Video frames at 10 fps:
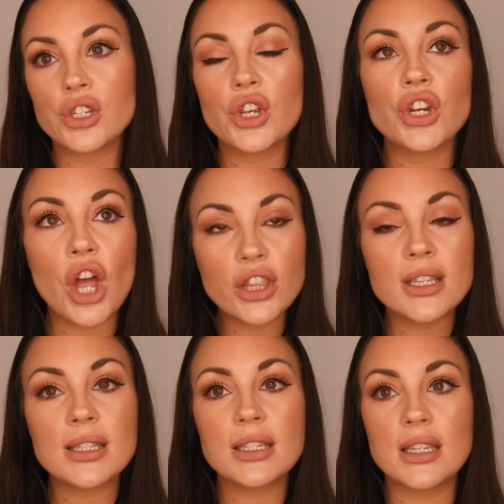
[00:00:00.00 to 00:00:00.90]
So not
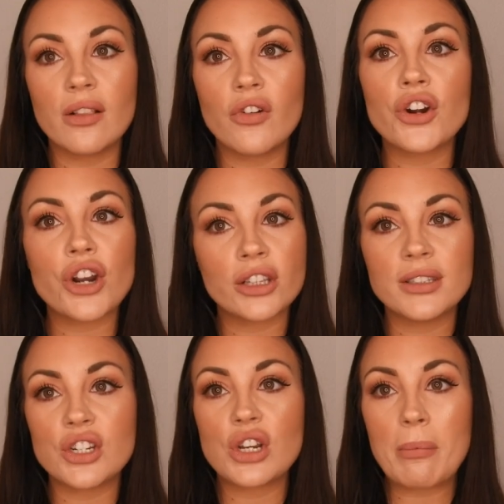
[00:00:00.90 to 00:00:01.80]
in the silver,
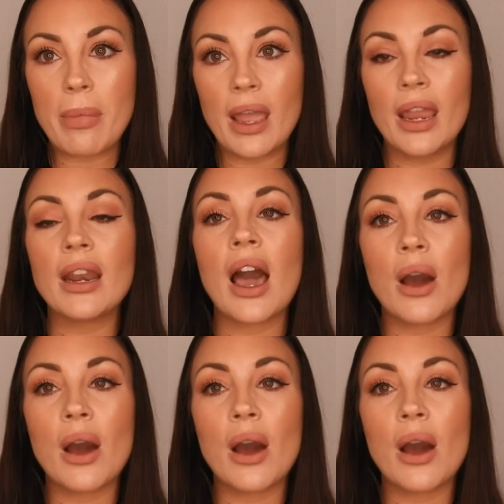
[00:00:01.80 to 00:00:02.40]
not in the champagne.